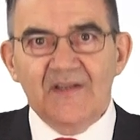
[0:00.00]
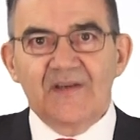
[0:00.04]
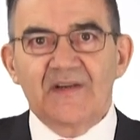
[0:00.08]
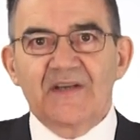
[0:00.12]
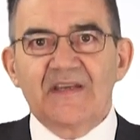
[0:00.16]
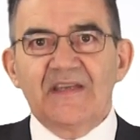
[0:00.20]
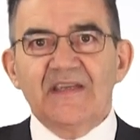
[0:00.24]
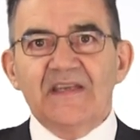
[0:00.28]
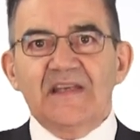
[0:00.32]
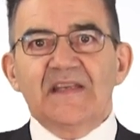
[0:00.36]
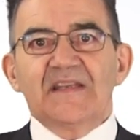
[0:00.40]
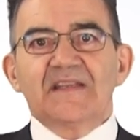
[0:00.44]

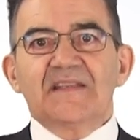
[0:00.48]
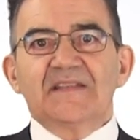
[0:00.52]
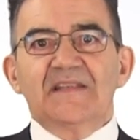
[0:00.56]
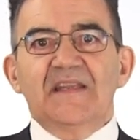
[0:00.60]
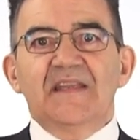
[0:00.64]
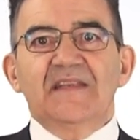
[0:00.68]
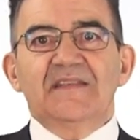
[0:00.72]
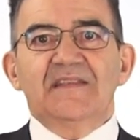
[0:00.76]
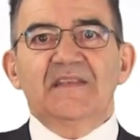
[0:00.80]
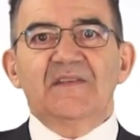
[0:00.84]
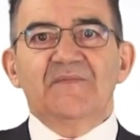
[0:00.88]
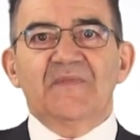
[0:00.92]
Real
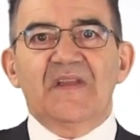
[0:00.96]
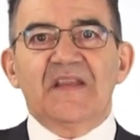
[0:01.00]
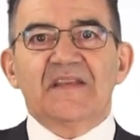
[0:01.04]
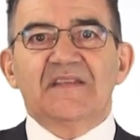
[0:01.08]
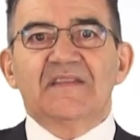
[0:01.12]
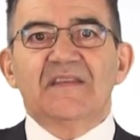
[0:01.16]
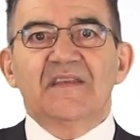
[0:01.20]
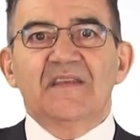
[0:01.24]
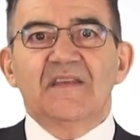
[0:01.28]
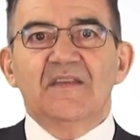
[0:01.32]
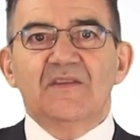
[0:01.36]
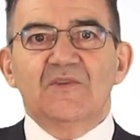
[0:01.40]
estate
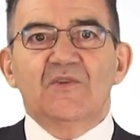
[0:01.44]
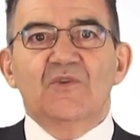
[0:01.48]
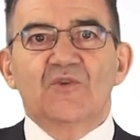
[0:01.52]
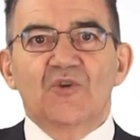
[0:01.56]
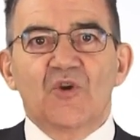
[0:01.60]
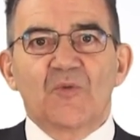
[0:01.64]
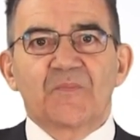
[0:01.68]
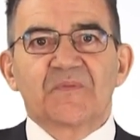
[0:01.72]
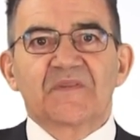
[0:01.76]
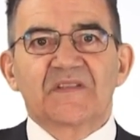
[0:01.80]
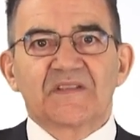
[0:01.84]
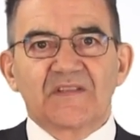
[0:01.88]
investing in
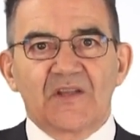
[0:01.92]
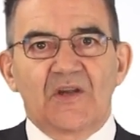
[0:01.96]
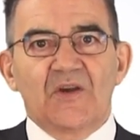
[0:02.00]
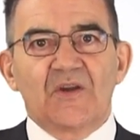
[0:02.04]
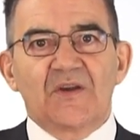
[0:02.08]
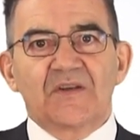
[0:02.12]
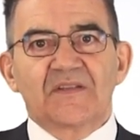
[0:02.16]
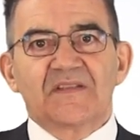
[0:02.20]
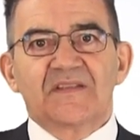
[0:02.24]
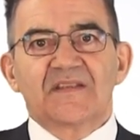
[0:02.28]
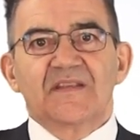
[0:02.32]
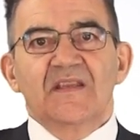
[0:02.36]
Europe
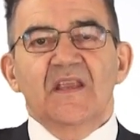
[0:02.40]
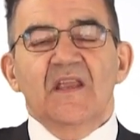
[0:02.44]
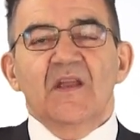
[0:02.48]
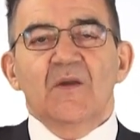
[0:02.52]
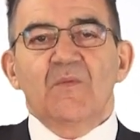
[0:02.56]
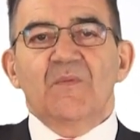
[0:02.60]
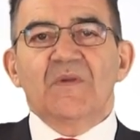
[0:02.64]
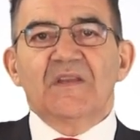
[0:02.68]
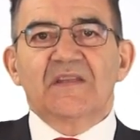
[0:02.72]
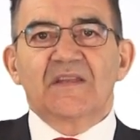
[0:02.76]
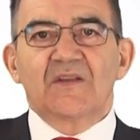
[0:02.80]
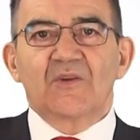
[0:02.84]
starts
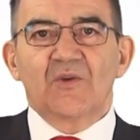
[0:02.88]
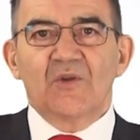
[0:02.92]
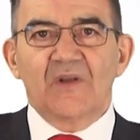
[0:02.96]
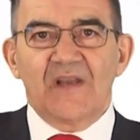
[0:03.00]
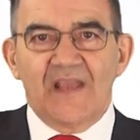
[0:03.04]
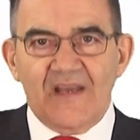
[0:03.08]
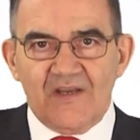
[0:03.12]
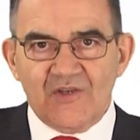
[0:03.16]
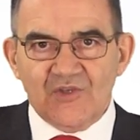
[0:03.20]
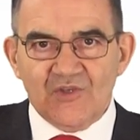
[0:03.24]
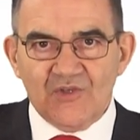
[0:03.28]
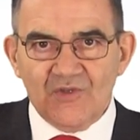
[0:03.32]
with the
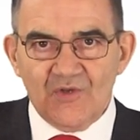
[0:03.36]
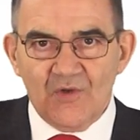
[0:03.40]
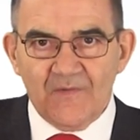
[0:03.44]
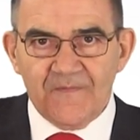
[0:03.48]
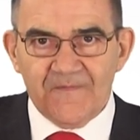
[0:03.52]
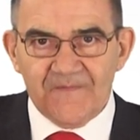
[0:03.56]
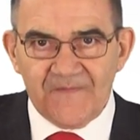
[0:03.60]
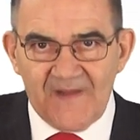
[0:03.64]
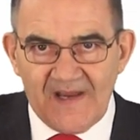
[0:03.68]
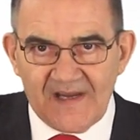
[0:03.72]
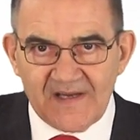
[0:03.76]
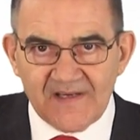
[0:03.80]
collection
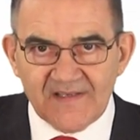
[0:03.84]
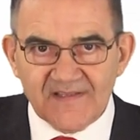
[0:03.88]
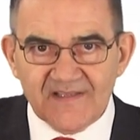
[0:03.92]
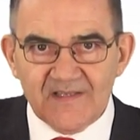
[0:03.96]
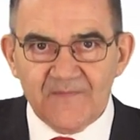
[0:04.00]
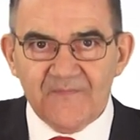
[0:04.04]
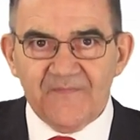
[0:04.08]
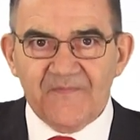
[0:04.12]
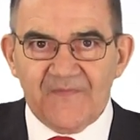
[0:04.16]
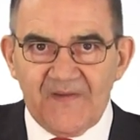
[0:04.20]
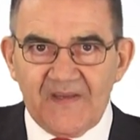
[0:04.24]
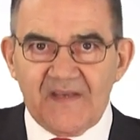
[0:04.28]
of facts
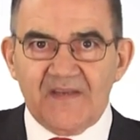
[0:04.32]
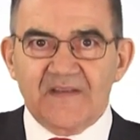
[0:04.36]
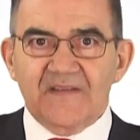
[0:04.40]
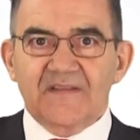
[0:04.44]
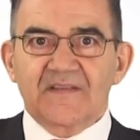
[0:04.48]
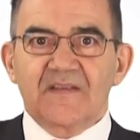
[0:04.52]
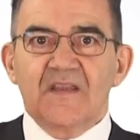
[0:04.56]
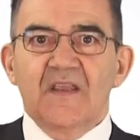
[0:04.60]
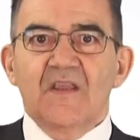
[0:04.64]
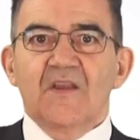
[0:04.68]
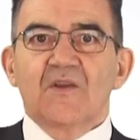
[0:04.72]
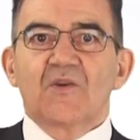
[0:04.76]
and
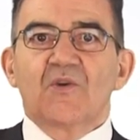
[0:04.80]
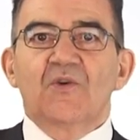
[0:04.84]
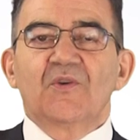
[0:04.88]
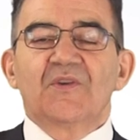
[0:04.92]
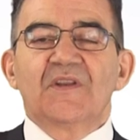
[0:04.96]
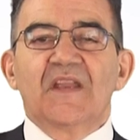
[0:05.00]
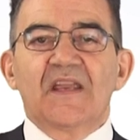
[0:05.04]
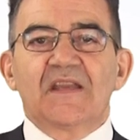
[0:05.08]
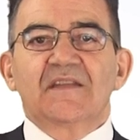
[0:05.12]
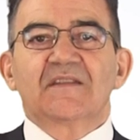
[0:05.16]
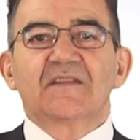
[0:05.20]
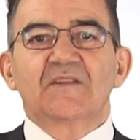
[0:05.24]
figures
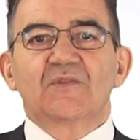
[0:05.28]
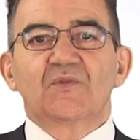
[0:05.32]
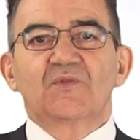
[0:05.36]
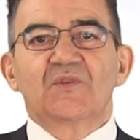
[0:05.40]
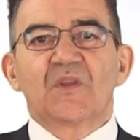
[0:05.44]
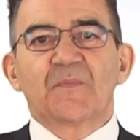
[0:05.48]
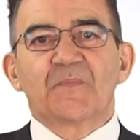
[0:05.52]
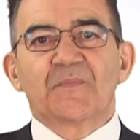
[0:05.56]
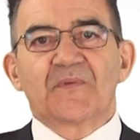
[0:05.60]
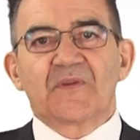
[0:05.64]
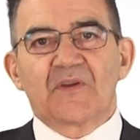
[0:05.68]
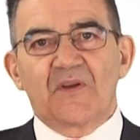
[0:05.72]
connected to
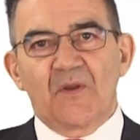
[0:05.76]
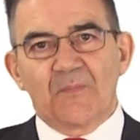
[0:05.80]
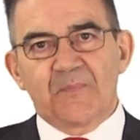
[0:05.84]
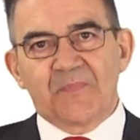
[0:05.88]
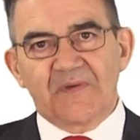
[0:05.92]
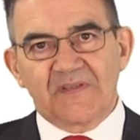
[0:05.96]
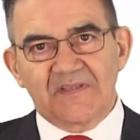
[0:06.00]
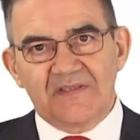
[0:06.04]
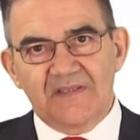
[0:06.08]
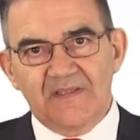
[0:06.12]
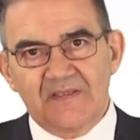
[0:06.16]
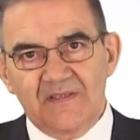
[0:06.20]
the
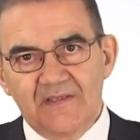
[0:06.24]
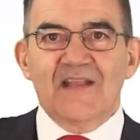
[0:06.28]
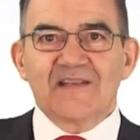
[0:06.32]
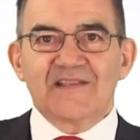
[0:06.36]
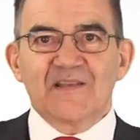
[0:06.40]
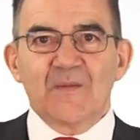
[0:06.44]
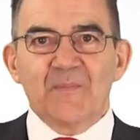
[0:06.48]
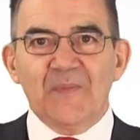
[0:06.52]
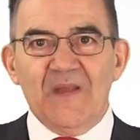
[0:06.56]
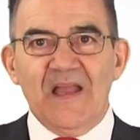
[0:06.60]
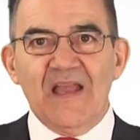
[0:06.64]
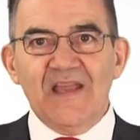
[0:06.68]
property.
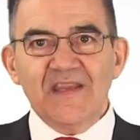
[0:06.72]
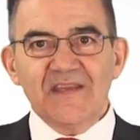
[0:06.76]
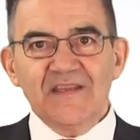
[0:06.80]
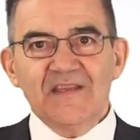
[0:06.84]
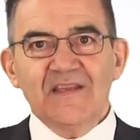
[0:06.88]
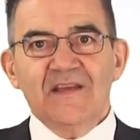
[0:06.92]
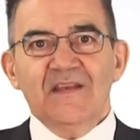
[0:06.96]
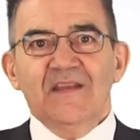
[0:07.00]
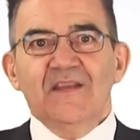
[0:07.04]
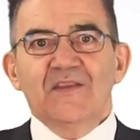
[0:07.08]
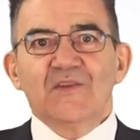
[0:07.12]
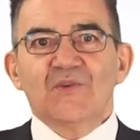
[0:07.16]
As a
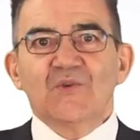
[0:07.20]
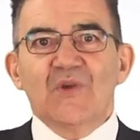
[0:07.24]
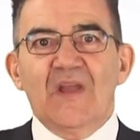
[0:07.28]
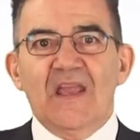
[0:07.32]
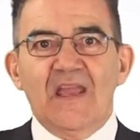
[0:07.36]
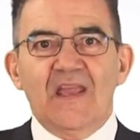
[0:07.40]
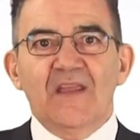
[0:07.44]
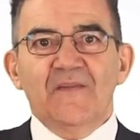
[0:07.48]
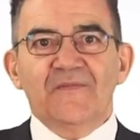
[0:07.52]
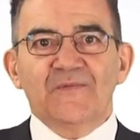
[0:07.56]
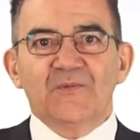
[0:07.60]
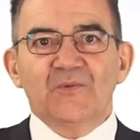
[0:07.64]
buyer, you
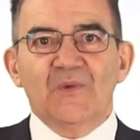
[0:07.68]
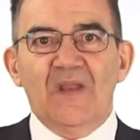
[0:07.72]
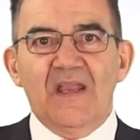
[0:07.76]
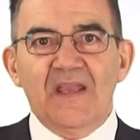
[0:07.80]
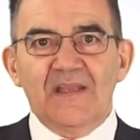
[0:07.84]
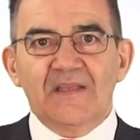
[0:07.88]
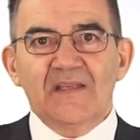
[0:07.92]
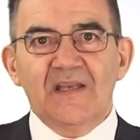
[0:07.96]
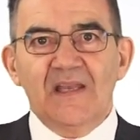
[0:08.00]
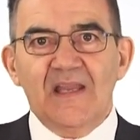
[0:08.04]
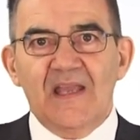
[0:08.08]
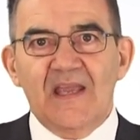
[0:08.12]
have to
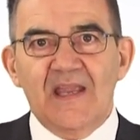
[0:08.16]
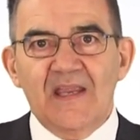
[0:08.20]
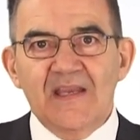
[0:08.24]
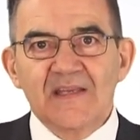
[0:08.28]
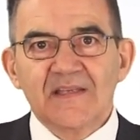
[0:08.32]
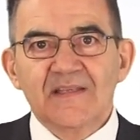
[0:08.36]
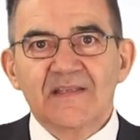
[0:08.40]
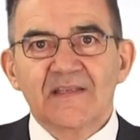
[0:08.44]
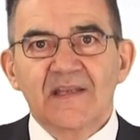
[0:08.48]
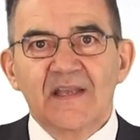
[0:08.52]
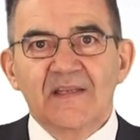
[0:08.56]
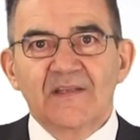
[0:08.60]

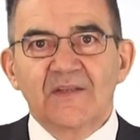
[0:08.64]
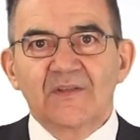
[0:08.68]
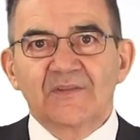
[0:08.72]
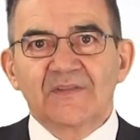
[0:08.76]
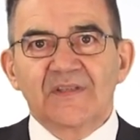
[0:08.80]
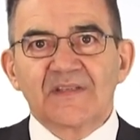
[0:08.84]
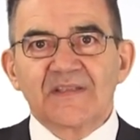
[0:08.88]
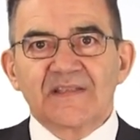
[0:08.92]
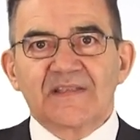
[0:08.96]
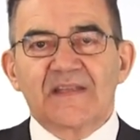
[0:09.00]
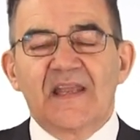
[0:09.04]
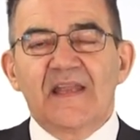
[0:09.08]
analyze and
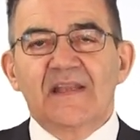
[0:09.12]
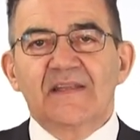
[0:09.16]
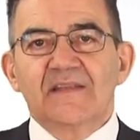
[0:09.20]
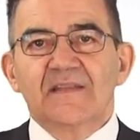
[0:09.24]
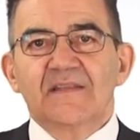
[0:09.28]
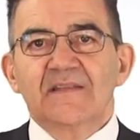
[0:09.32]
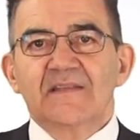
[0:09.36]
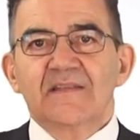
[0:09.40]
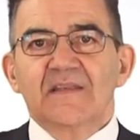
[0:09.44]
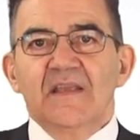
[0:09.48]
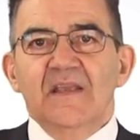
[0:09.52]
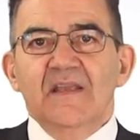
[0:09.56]

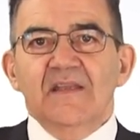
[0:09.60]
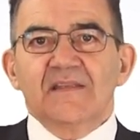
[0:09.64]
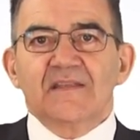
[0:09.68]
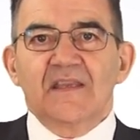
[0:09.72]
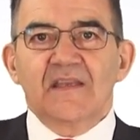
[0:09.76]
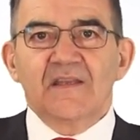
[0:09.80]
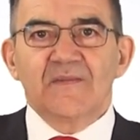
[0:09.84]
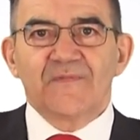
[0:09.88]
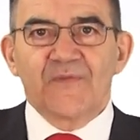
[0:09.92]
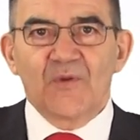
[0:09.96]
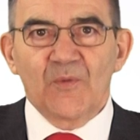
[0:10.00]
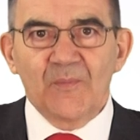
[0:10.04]
understand
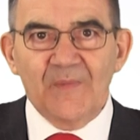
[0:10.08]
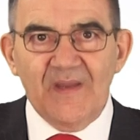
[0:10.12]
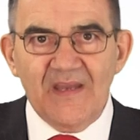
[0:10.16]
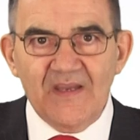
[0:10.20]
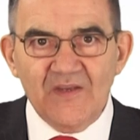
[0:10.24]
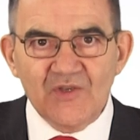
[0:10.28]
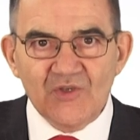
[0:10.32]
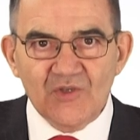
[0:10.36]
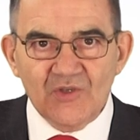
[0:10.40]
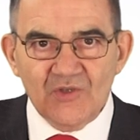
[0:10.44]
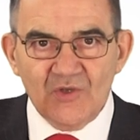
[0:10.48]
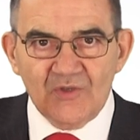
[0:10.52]
the
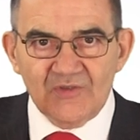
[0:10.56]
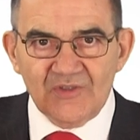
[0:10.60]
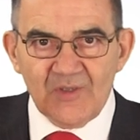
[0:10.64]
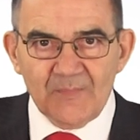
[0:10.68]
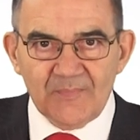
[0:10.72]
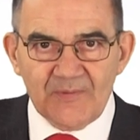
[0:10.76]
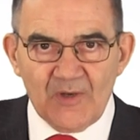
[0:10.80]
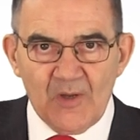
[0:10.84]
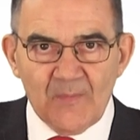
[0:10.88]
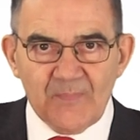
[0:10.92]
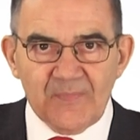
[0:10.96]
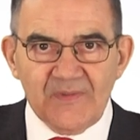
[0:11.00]
information on
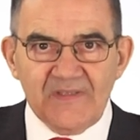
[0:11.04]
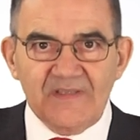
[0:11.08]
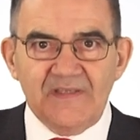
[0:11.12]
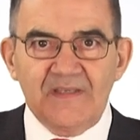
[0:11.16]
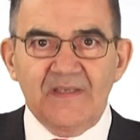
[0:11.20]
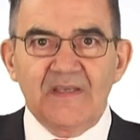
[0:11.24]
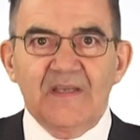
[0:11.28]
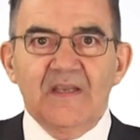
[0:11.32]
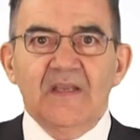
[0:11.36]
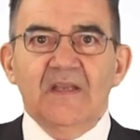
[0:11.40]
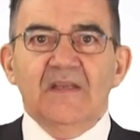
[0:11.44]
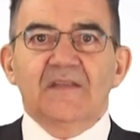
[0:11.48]
the
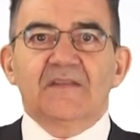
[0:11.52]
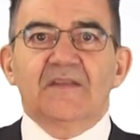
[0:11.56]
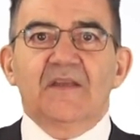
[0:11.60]
property.